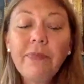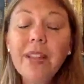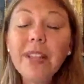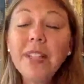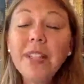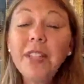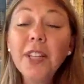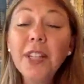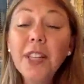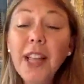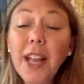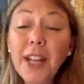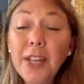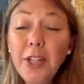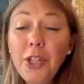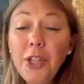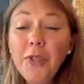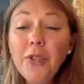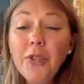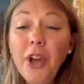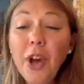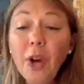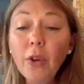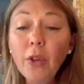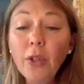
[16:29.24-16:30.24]
to let
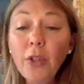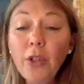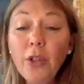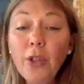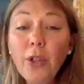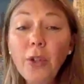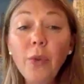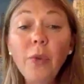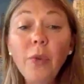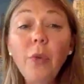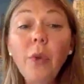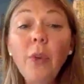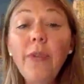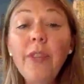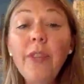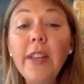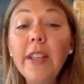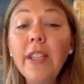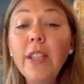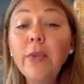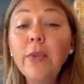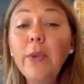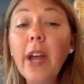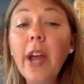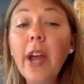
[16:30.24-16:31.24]
you know too, with
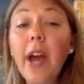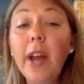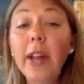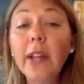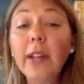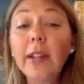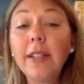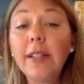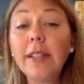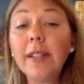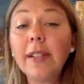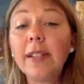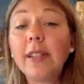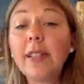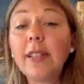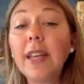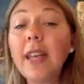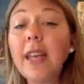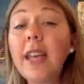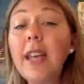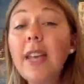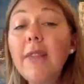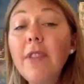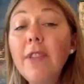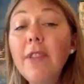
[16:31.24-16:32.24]
these three audiences,
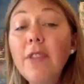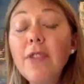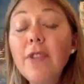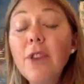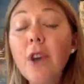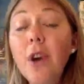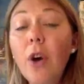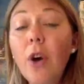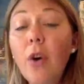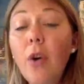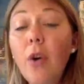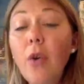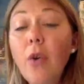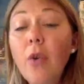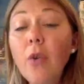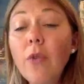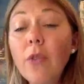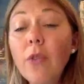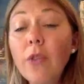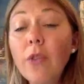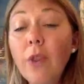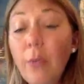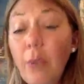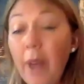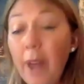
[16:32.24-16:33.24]
even though
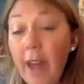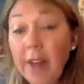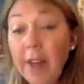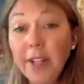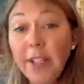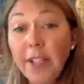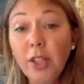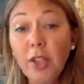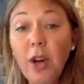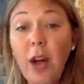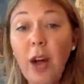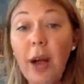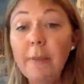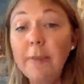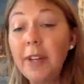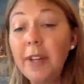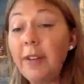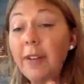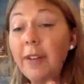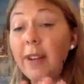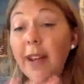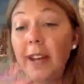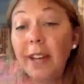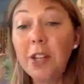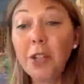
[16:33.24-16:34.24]
the way I described
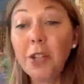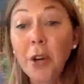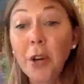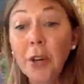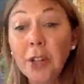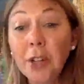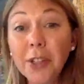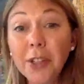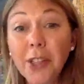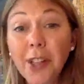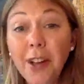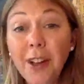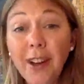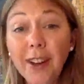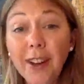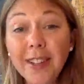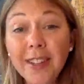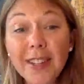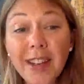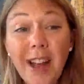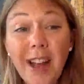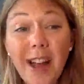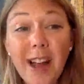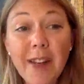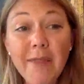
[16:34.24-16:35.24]
it, it took a long
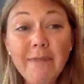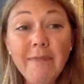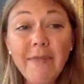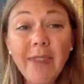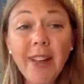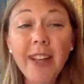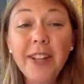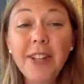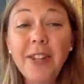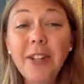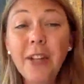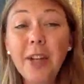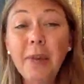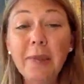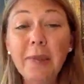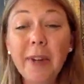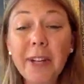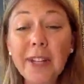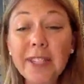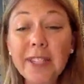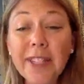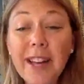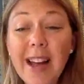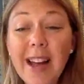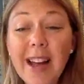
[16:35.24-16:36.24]
time, it took a bit
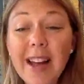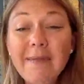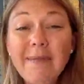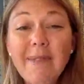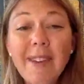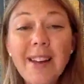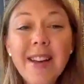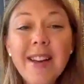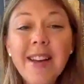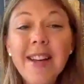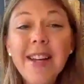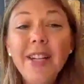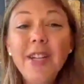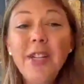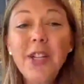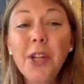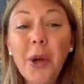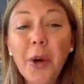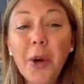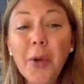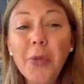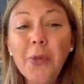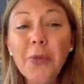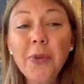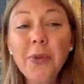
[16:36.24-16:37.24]
of time to
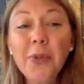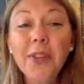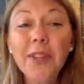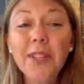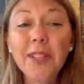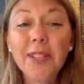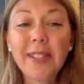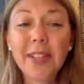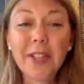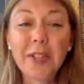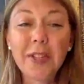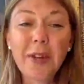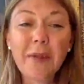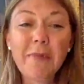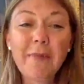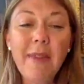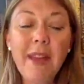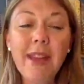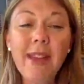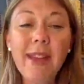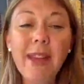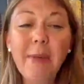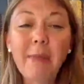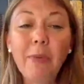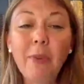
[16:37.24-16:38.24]
go through the
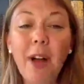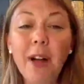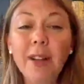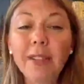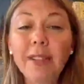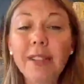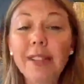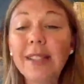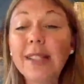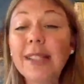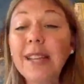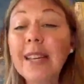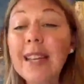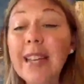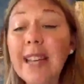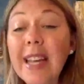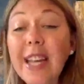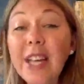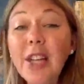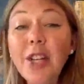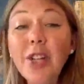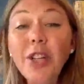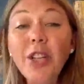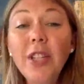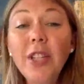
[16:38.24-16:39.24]
decision-making process in
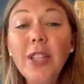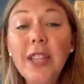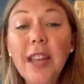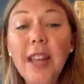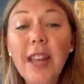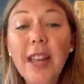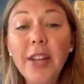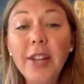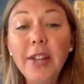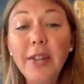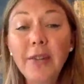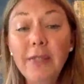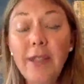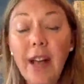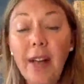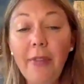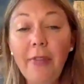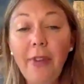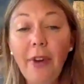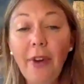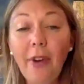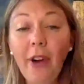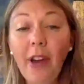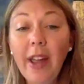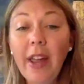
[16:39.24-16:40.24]
each stage of that
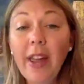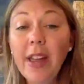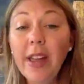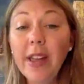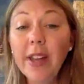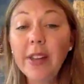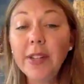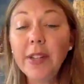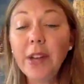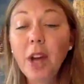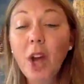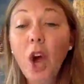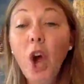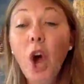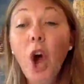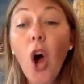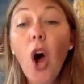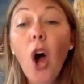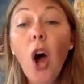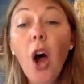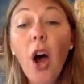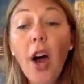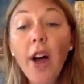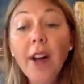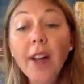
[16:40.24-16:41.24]
they're in.
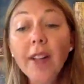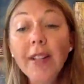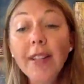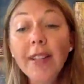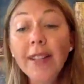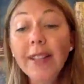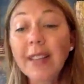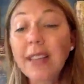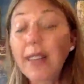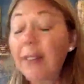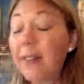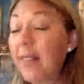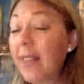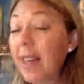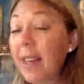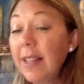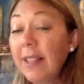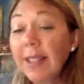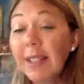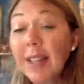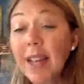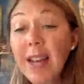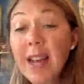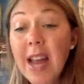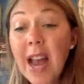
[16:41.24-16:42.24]
Honestly,
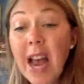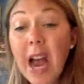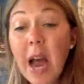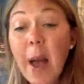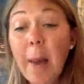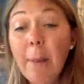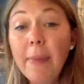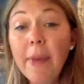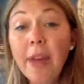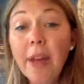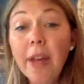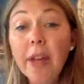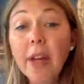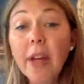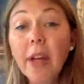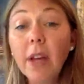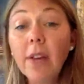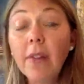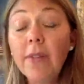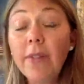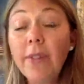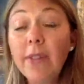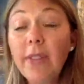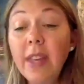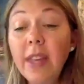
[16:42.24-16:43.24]
this can happen,
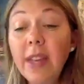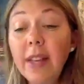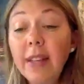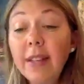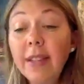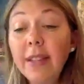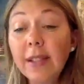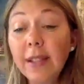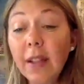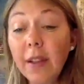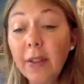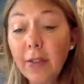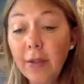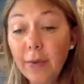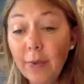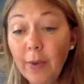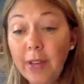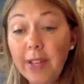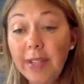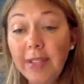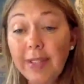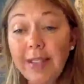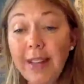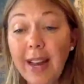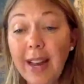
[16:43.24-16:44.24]
these
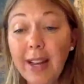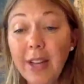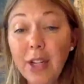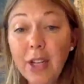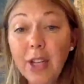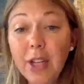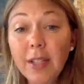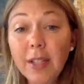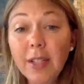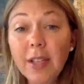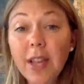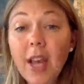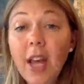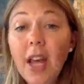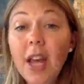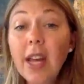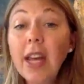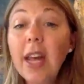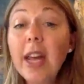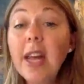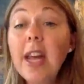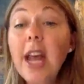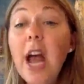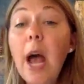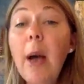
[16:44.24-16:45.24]
three stages
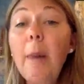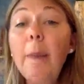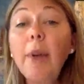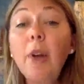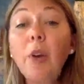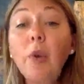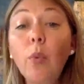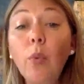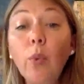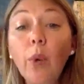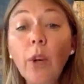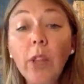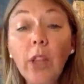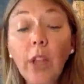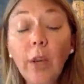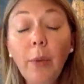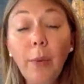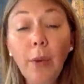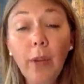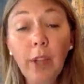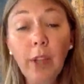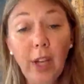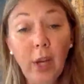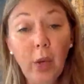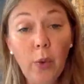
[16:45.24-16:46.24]
can happen really,
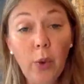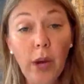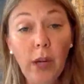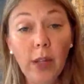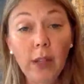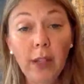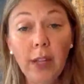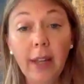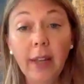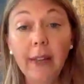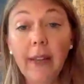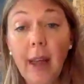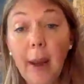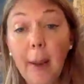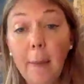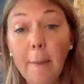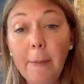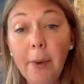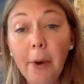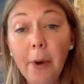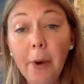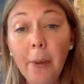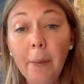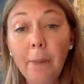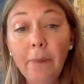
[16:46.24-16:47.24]
really quickly, like
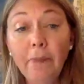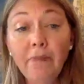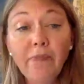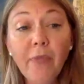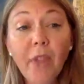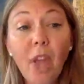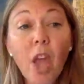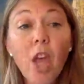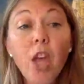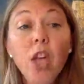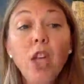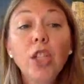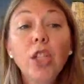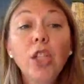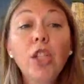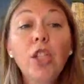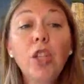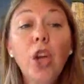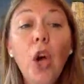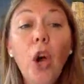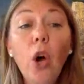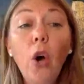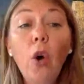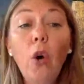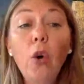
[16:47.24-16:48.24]
boom.
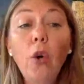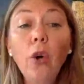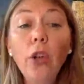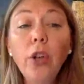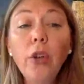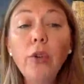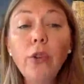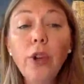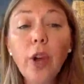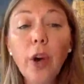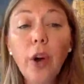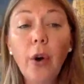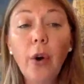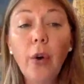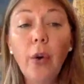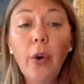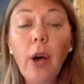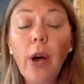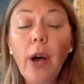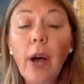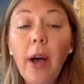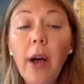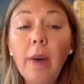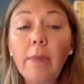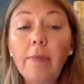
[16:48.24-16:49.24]
So,
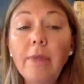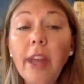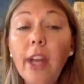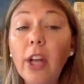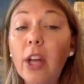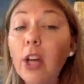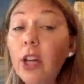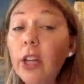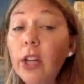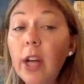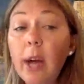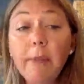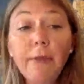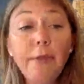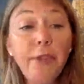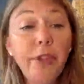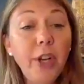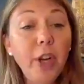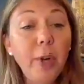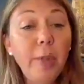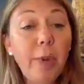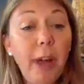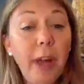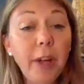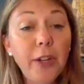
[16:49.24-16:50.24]
they could come to
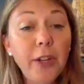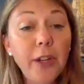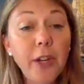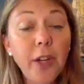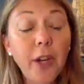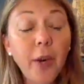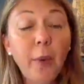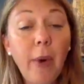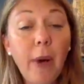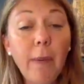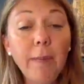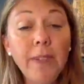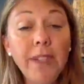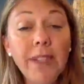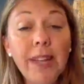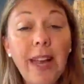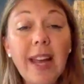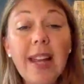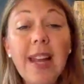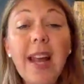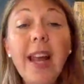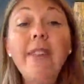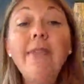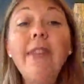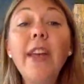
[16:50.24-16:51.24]
your page on your
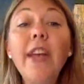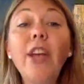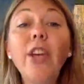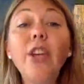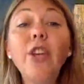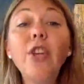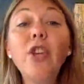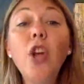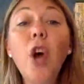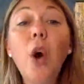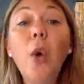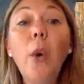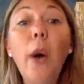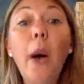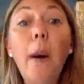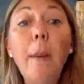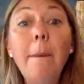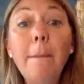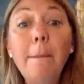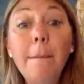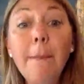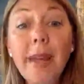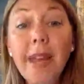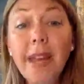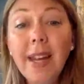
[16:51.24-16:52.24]
website and they could know
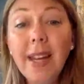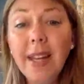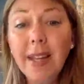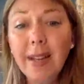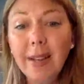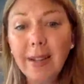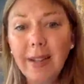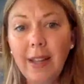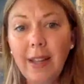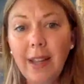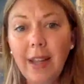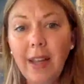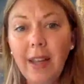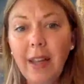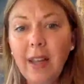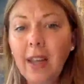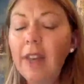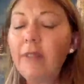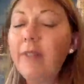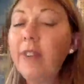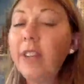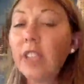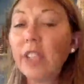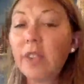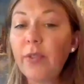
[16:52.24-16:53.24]
immediately
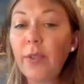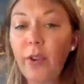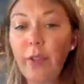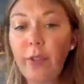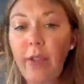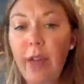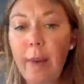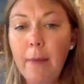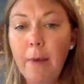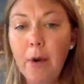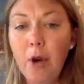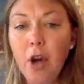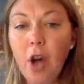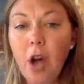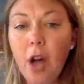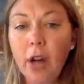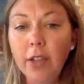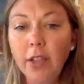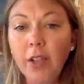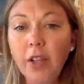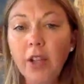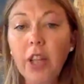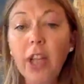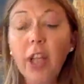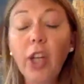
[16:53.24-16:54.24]
if it's for them or
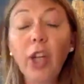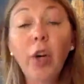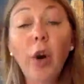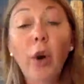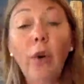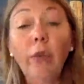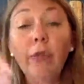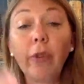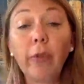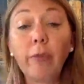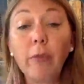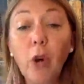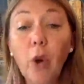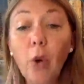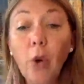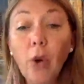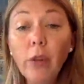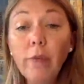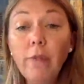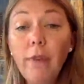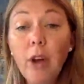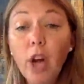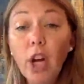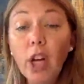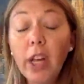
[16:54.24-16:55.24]
not. So they could go from
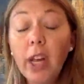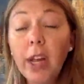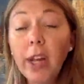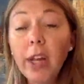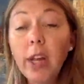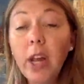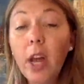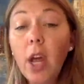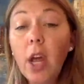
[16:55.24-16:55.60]
cold market,